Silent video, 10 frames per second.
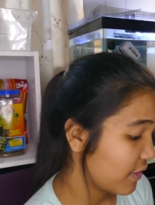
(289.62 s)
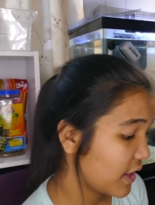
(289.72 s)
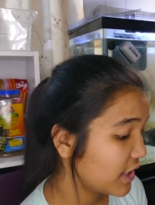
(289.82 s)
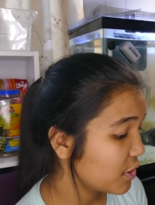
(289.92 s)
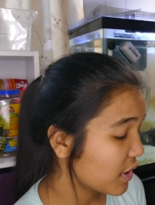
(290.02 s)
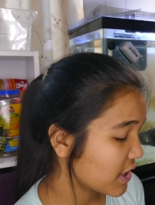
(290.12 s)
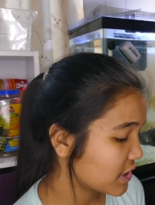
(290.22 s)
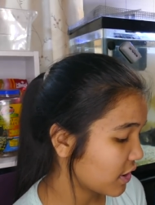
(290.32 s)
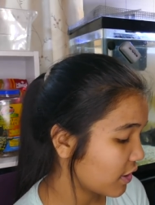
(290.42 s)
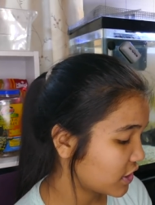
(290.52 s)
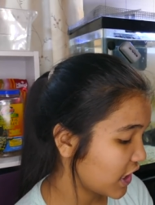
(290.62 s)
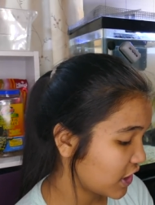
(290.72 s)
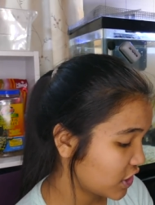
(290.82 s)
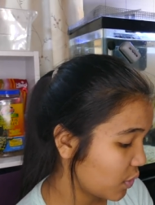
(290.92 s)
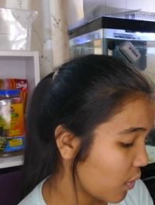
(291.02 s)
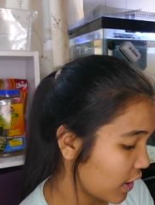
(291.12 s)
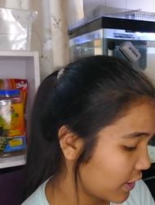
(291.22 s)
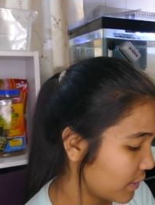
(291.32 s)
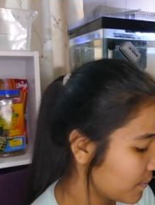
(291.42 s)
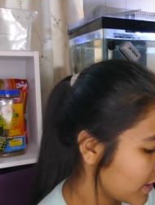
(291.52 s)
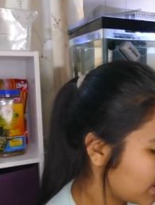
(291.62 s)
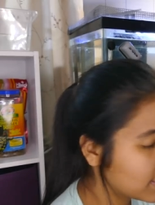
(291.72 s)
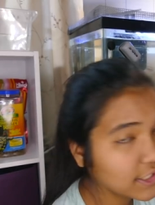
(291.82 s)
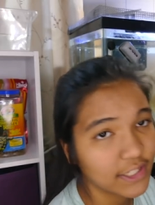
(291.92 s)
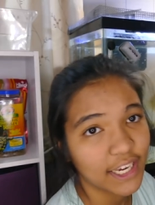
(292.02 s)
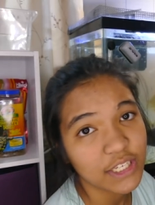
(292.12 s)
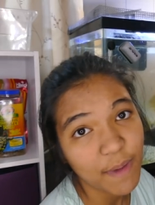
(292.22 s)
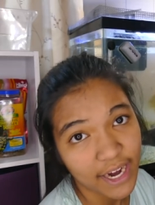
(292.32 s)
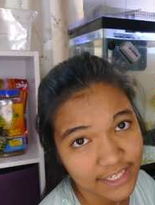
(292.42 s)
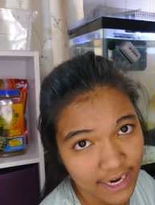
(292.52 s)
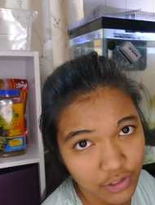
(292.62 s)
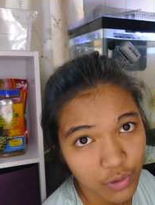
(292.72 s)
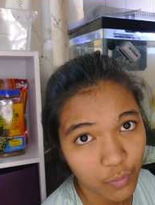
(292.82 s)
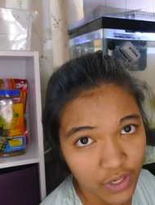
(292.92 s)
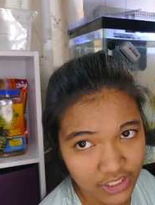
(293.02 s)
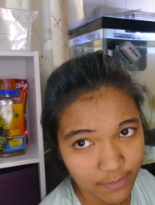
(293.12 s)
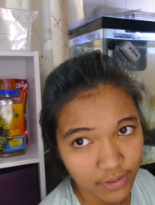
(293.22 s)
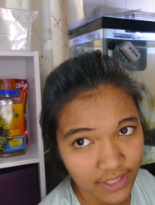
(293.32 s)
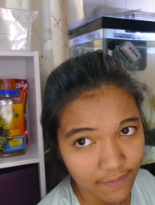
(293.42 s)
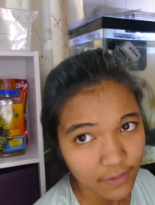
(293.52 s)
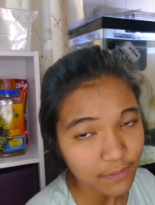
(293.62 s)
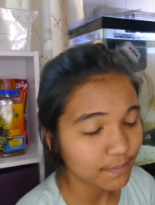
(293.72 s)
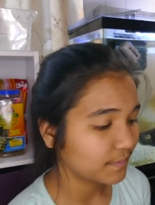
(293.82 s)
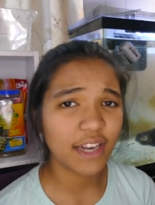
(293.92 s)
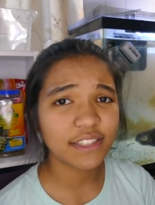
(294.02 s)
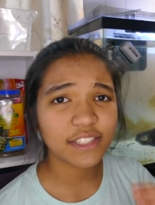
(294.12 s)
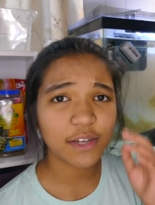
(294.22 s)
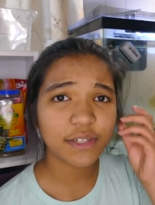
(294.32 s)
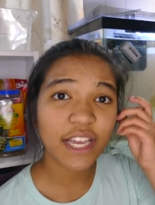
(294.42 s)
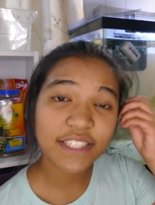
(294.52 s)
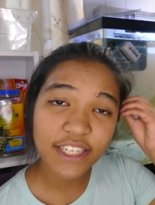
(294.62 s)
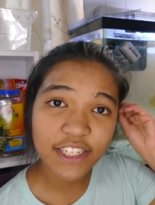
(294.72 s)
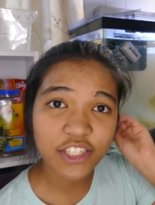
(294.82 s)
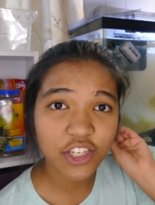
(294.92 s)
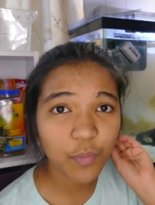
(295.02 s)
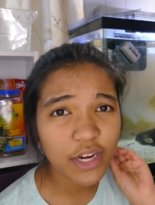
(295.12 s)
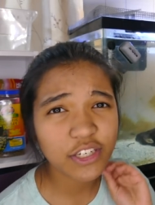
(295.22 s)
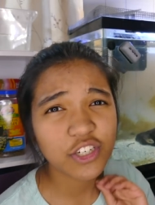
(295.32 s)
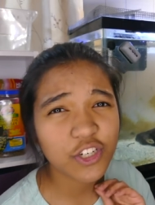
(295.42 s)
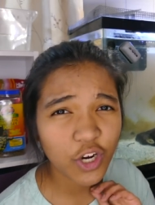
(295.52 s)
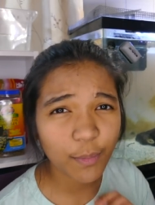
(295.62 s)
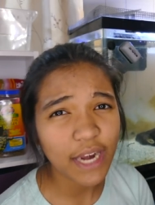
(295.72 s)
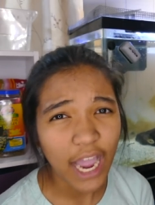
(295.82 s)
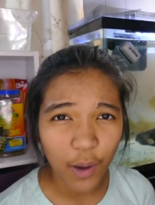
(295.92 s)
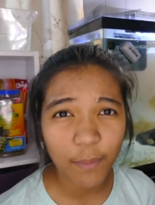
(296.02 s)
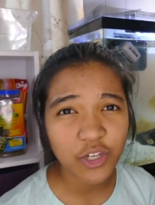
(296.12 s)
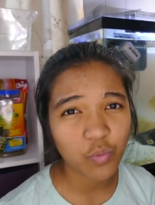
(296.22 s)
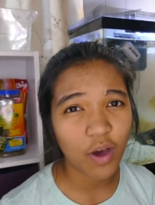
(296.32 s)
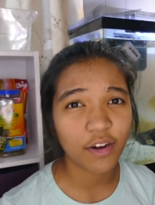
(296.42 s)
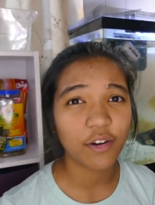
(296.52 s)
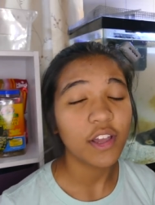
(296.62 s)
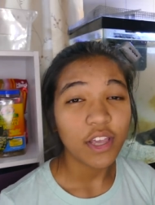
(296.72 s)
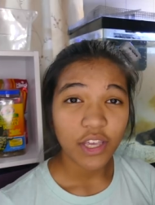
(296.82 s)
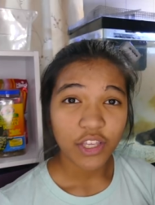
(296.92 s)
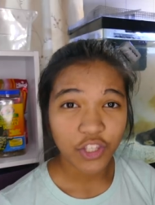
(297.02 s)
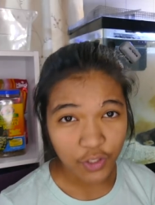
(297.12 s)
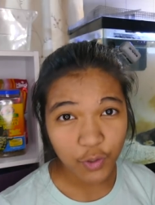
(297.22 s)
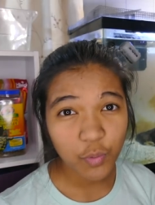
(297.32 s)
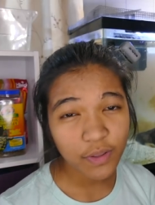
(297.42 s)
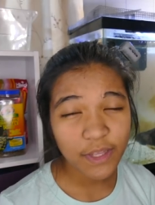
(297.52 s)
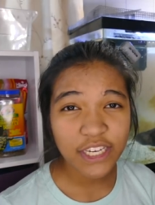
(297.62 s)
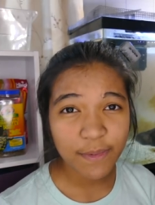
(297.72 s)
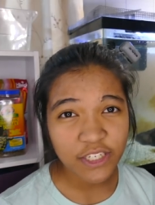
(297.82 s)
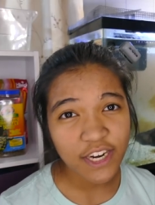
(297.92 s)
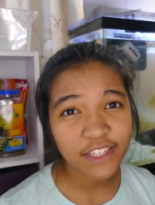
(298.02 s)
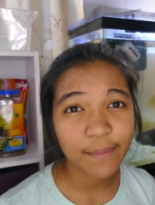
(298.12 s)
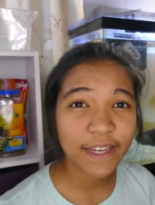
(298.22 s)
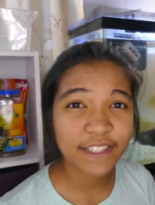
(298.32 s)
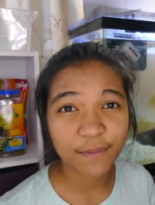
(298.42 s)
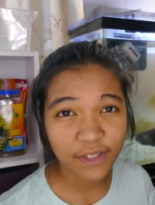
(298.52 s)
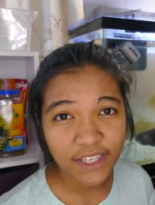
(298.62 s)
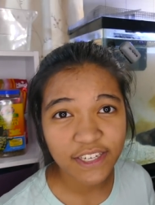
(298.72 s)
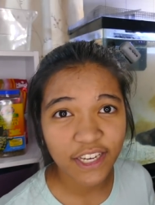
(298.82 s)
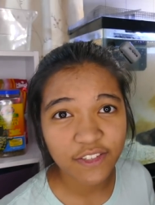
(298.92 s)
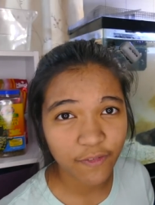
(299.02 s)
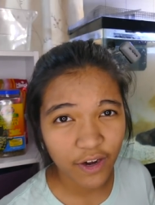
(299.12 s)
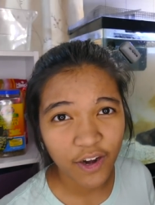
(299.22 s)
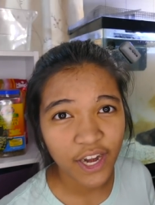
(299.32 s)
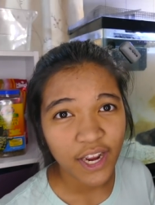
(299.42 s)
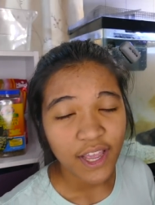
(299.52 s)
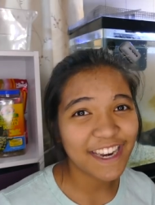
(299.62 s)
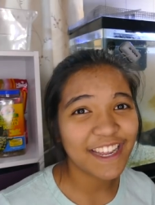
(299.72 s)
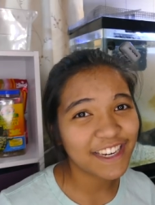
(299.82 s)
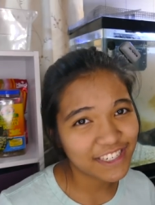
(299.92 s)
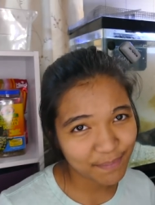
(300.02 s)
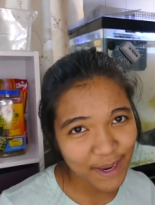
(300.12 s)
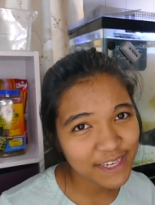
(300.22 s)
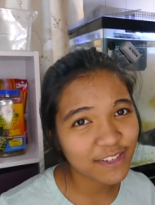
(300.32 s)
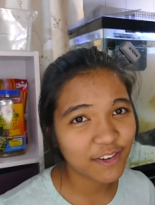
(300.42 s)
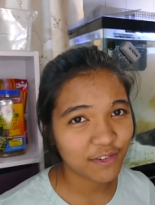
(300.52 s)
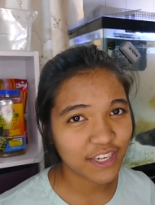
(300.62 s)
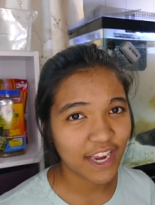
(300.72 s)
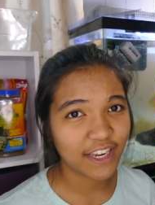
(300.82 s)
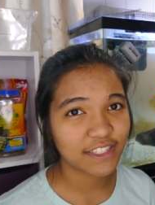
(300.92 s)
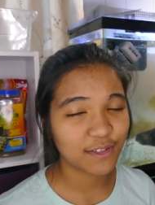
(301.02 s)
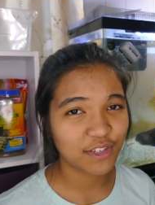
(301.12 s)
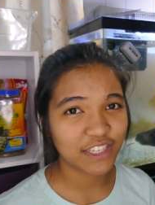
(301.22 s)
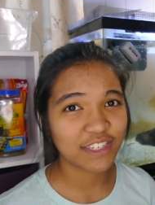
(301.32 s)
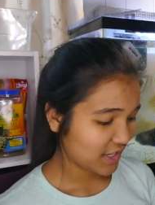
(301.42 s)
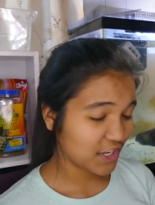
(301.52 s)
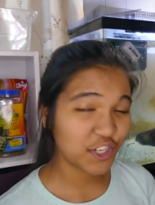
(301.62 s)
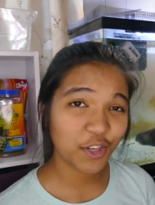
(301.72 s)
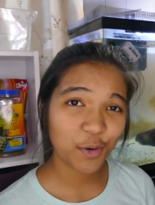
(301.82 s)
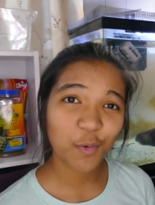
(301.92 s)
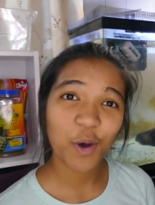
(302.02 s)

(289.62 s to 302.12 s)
then you can start changing water until it gets back down to a reasonable level and so a test kit is a good way to determine how much water you will need to be changing because it really does vary. It depends on your tank, so just do